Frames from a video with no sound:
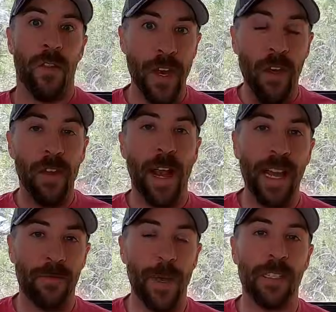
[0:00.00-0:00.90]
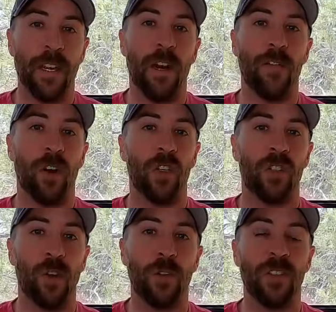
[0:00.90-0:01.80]
The other aspect of our
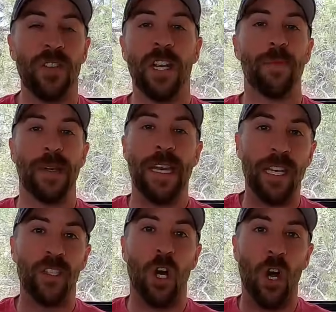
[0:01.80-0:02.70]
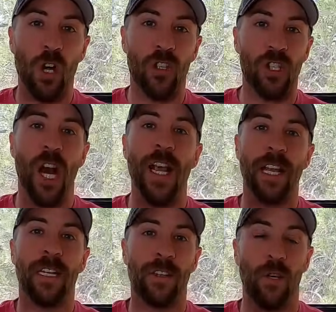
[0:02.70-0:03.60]
solar setup is our giant